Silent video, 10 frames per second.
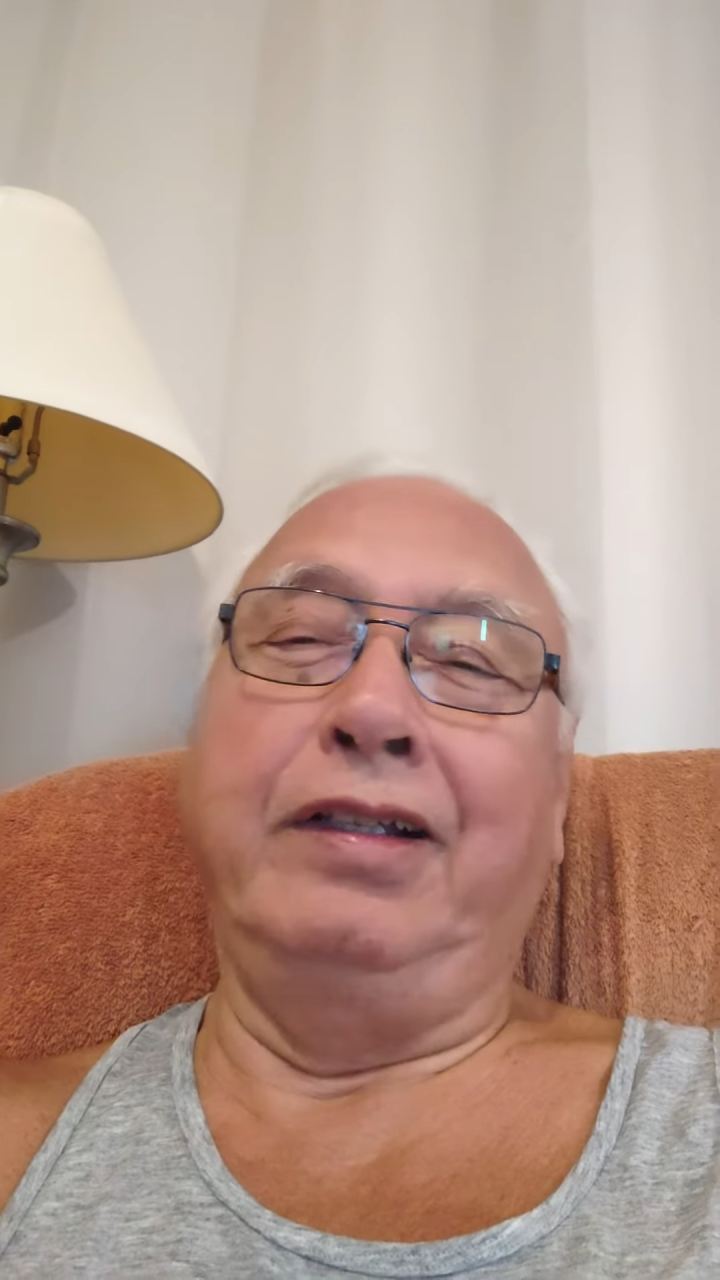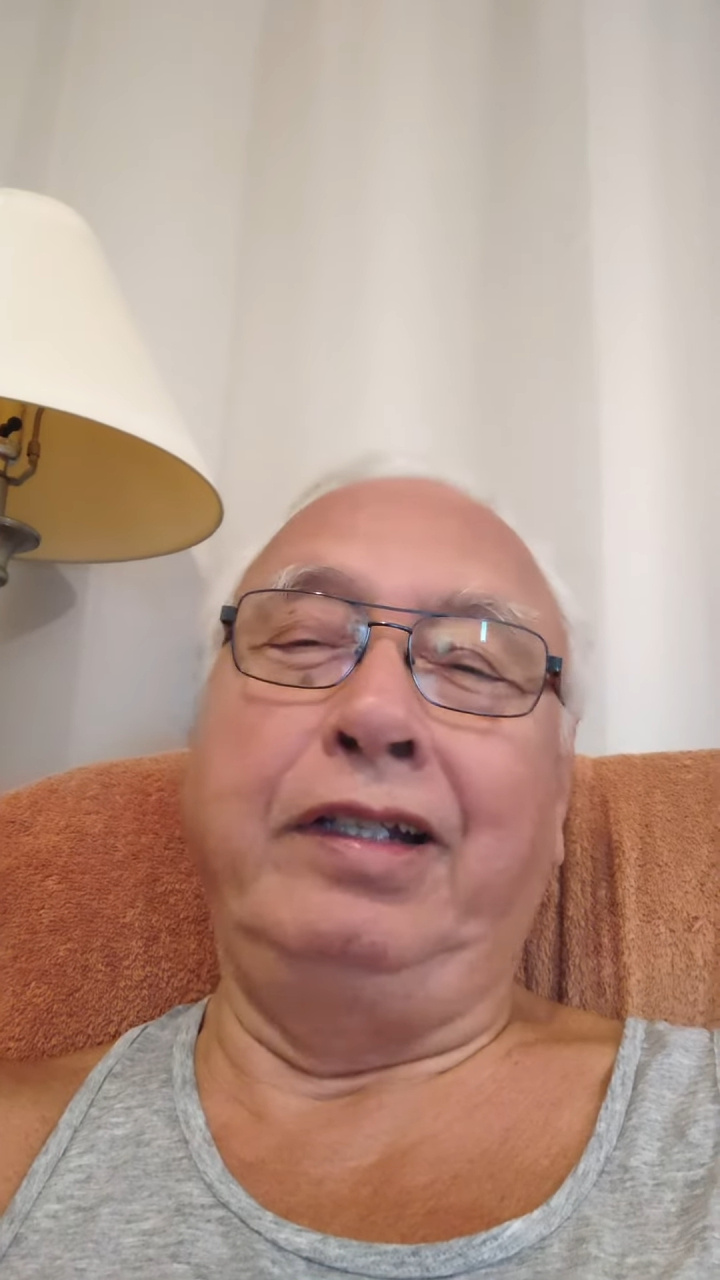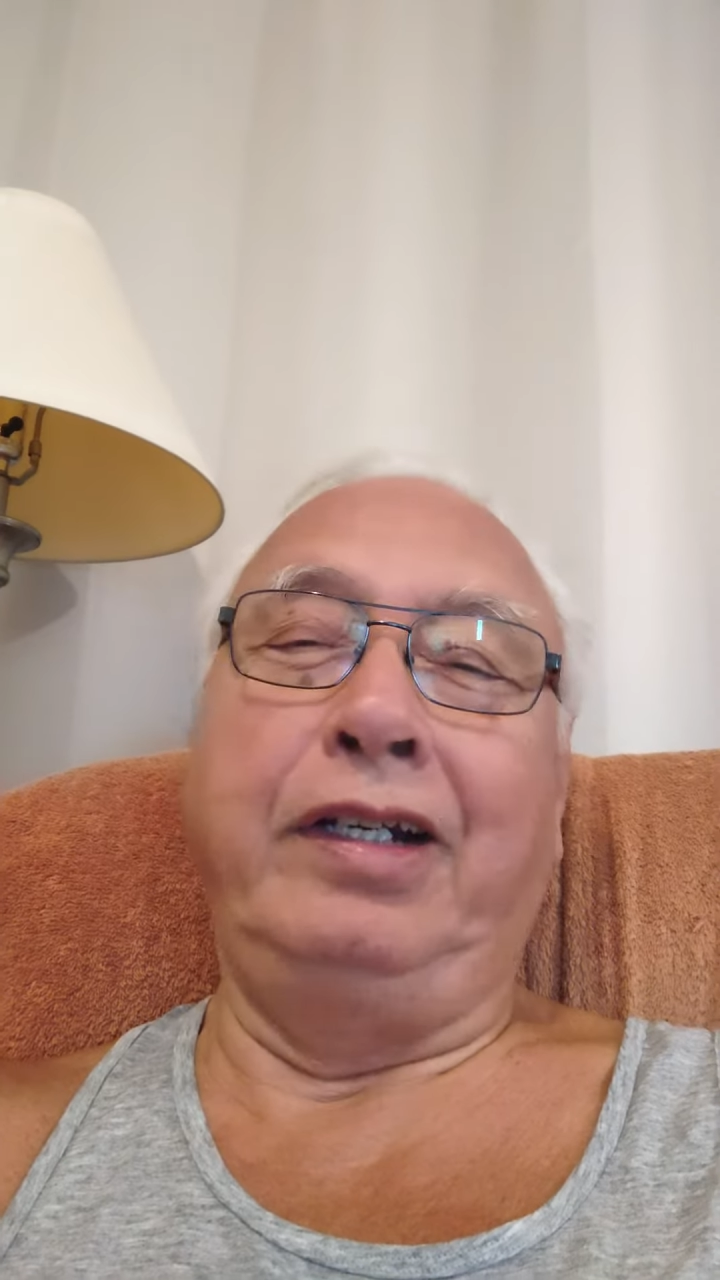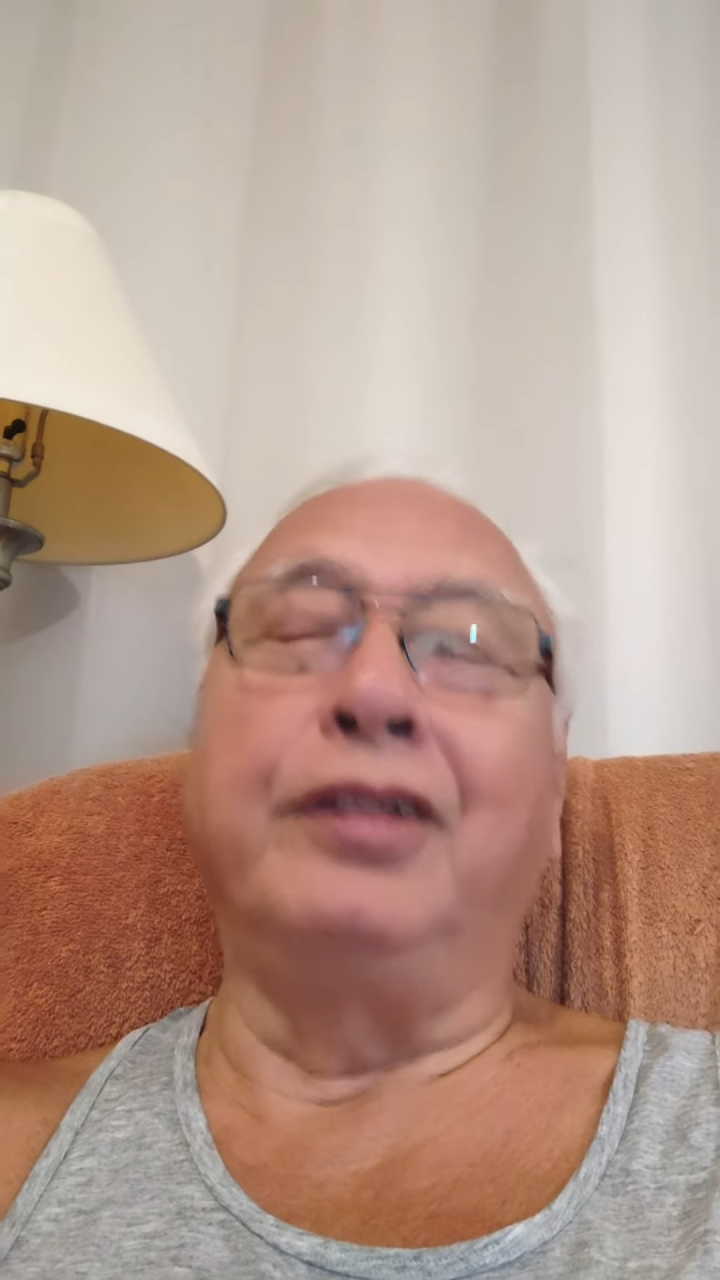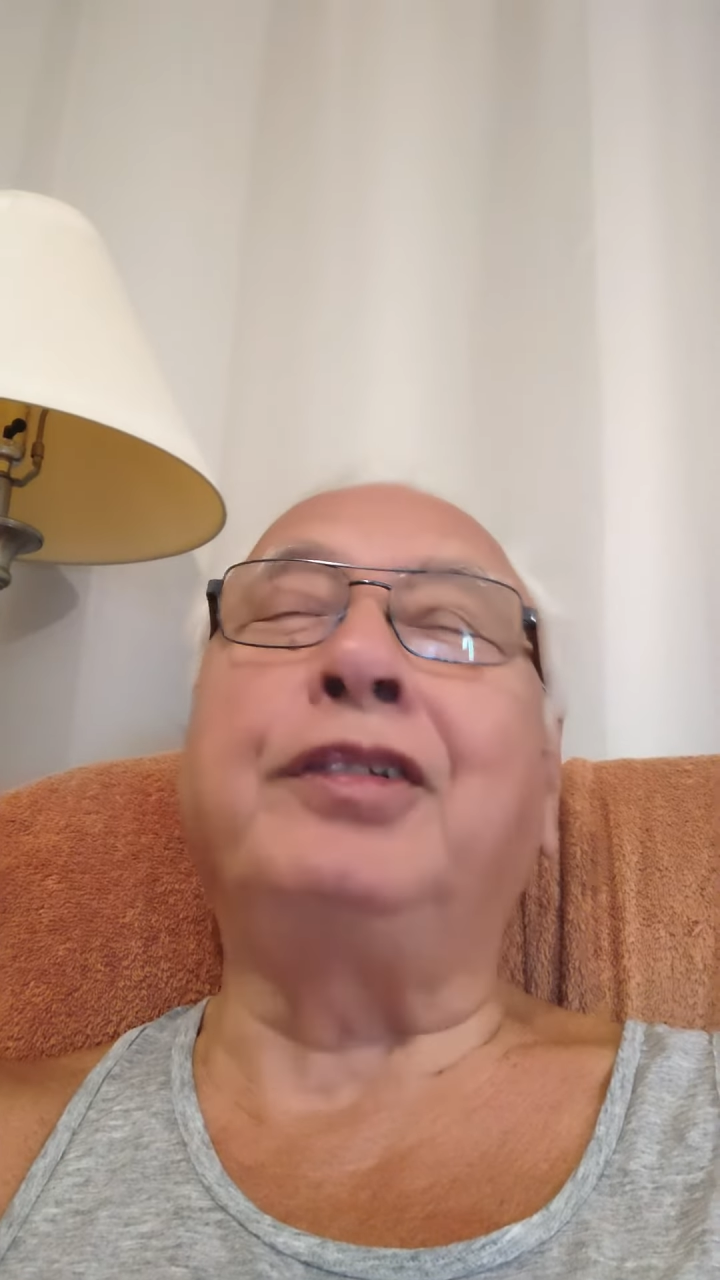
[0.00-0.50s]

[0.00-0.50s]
of the year.